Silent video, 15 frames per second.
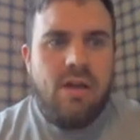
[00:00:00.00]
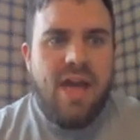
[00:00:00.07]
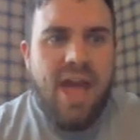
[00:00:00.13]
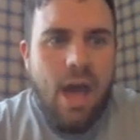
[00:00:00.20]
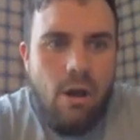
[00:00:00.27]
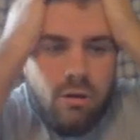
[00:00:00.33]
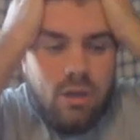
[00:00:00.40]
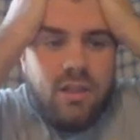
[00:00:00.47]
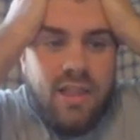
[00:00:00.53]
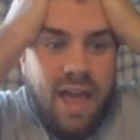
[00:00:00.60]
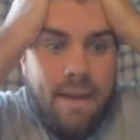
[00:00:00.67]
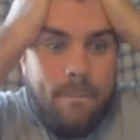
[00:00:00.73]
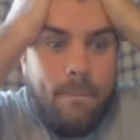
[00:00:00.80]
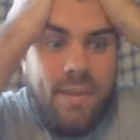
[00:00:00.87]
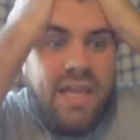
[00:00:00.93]
How could
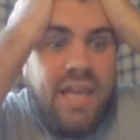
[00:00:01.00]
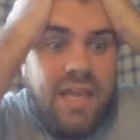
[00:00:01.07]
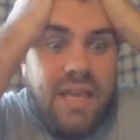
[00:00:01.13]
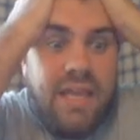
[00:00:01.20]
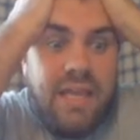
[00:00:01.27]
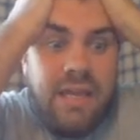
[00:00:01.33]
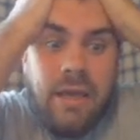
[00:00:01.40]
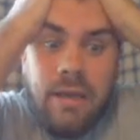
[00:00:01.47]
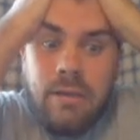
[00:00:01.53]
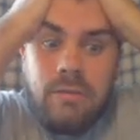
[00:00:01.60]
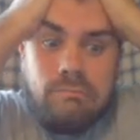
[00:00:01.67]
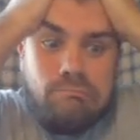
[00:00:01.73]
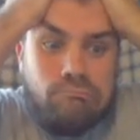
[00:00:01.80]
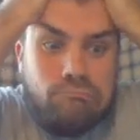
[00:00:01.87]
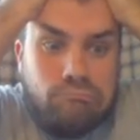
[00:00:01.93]
that be?
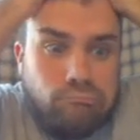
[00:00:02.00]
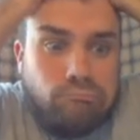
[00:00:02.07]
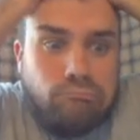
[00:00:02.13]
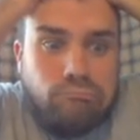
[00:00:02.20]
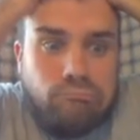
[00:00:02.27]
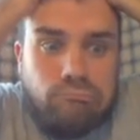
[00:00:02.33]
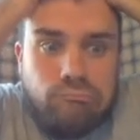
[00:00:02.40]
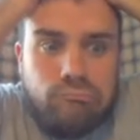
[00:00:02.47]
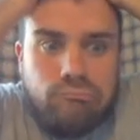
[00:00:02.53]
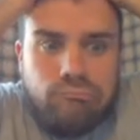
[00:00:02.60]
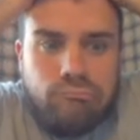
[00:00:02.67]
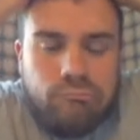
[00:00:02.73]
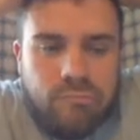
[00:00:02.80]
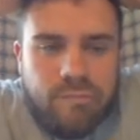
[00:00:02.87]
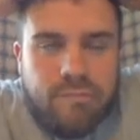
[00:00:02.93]

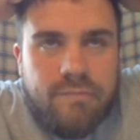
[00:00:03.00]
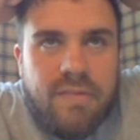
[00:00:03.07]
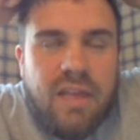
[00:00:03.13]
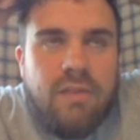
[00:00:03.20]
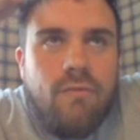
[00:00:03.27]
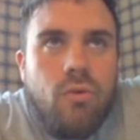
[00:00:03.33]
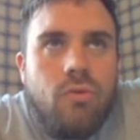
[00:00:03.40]
If